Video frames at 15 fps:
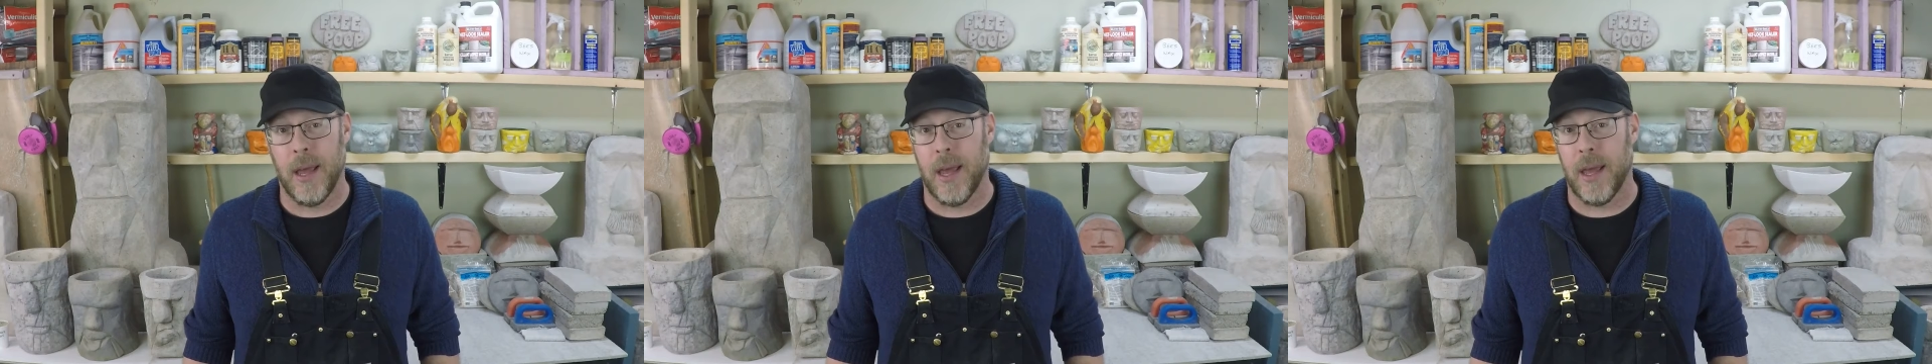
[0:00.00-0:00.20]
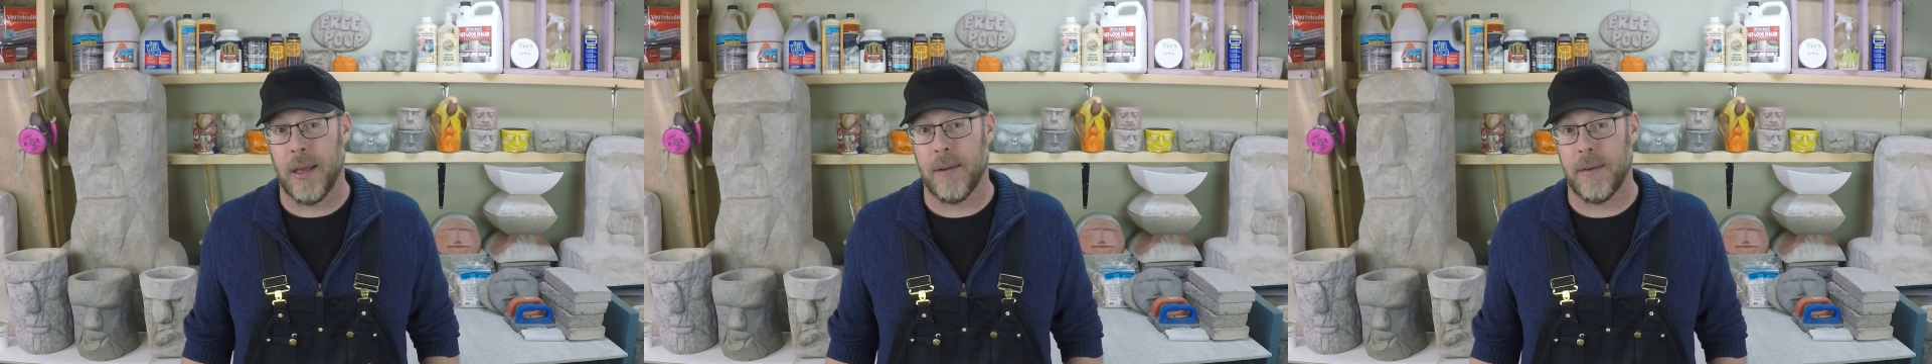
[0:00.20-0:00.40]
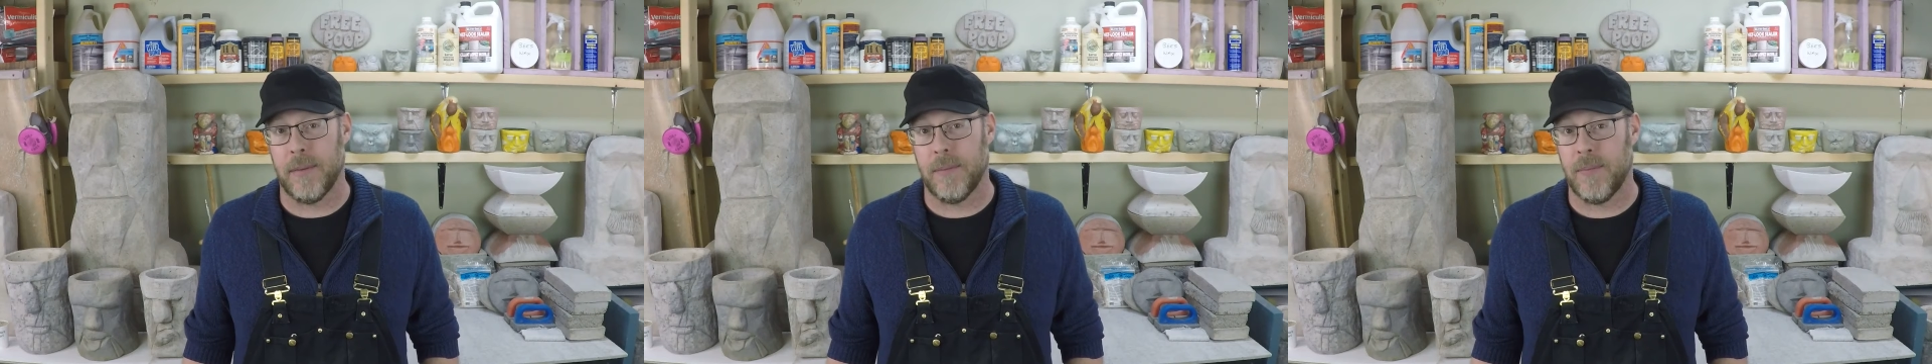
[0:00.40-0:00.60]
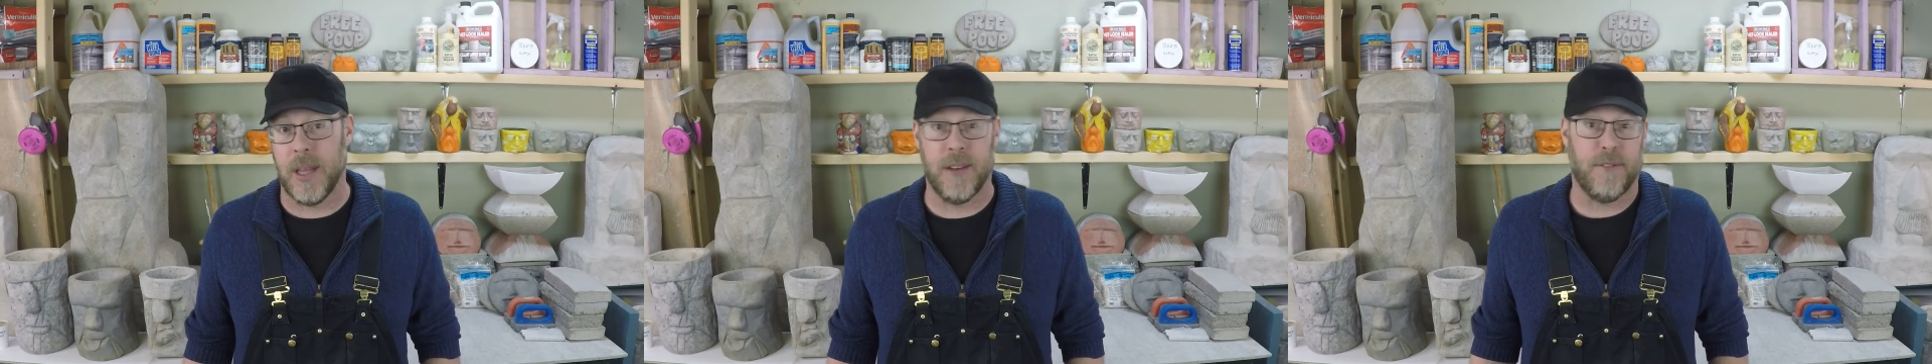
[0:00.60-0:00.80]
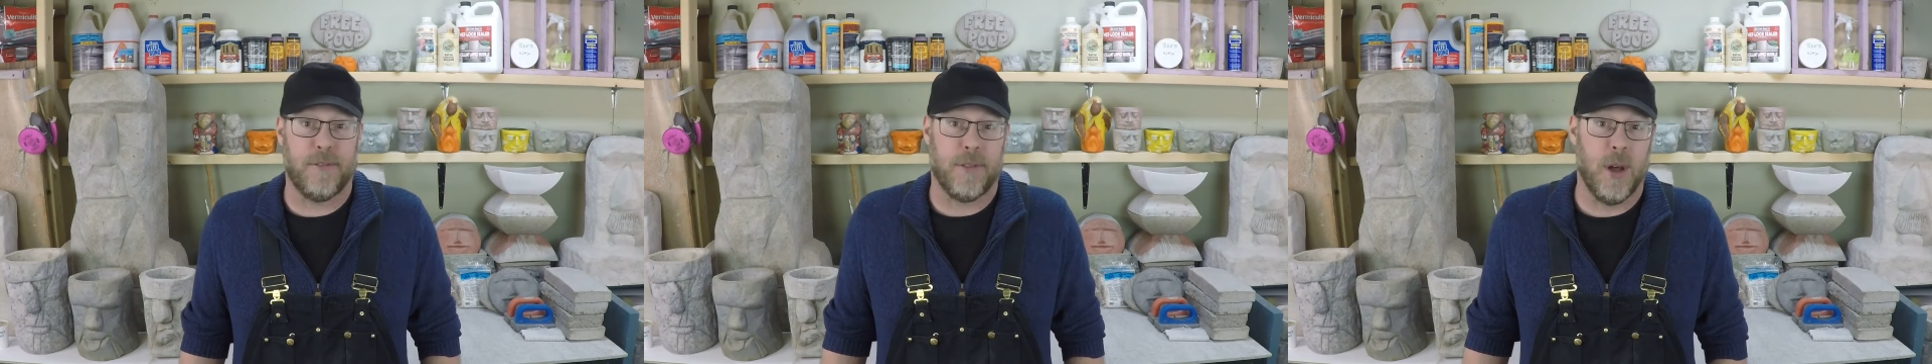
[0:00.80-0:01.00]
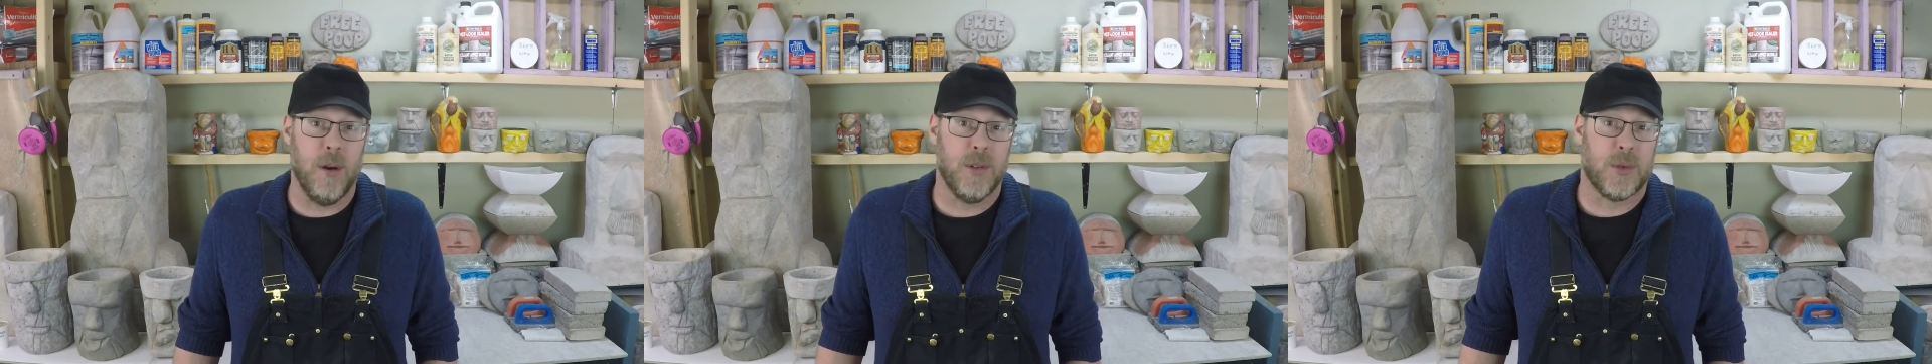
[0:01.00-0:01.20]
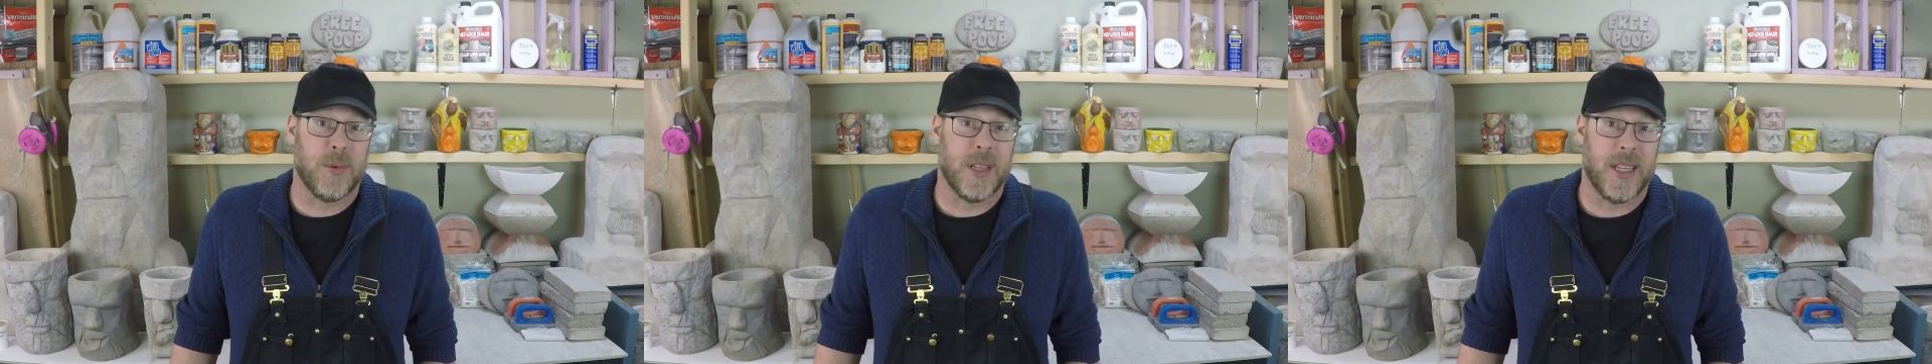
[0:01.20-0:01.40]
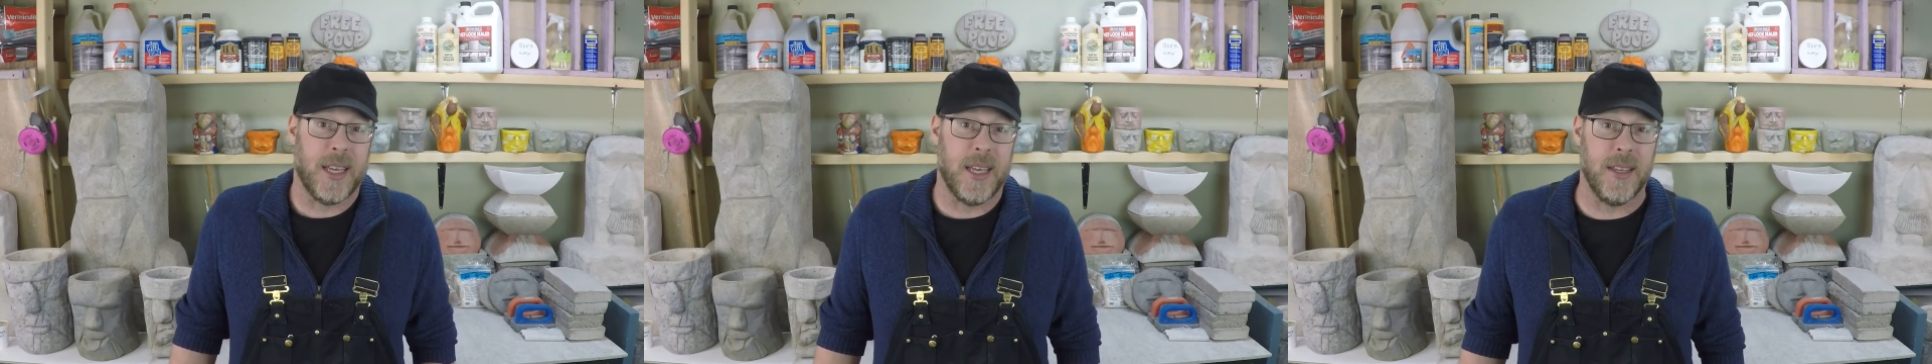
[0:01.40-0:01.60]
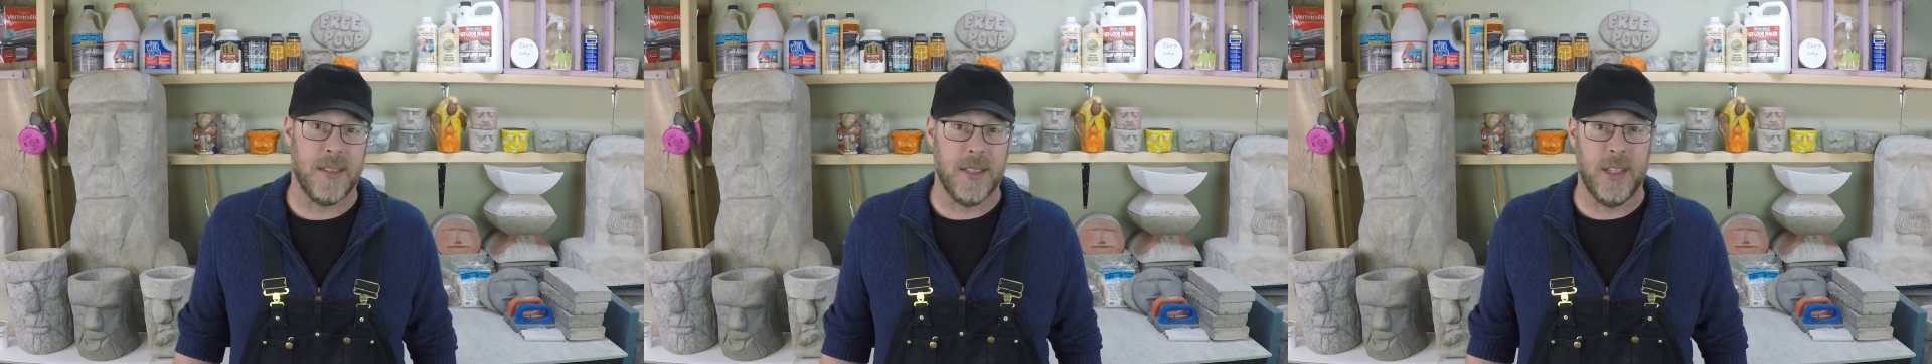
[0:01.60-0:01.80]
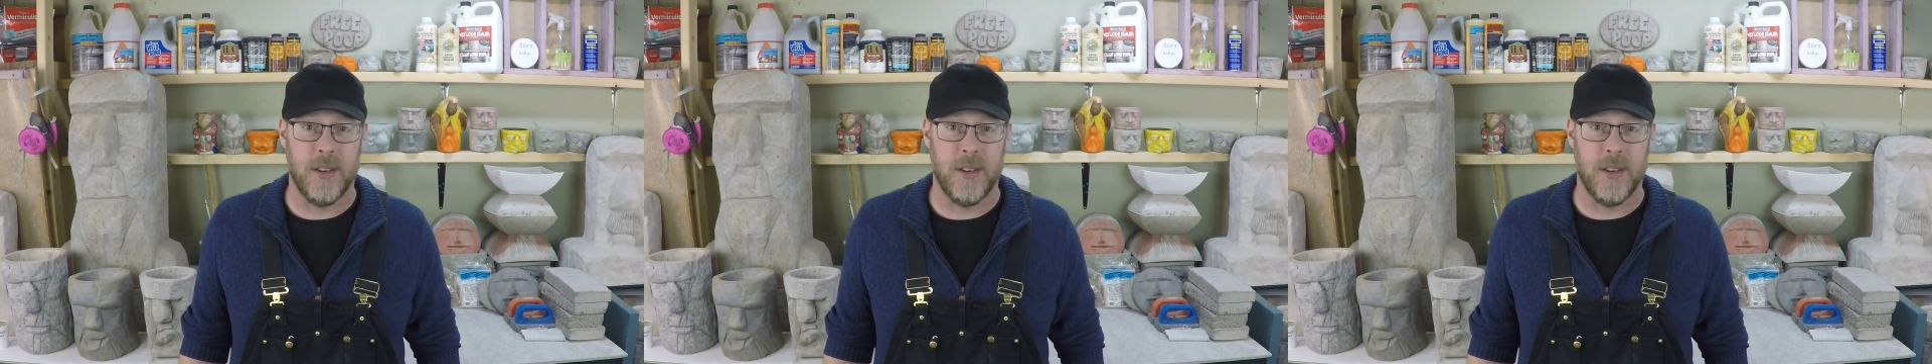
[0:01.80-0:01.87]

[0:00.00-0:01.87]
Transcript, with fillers: and it flows really easy.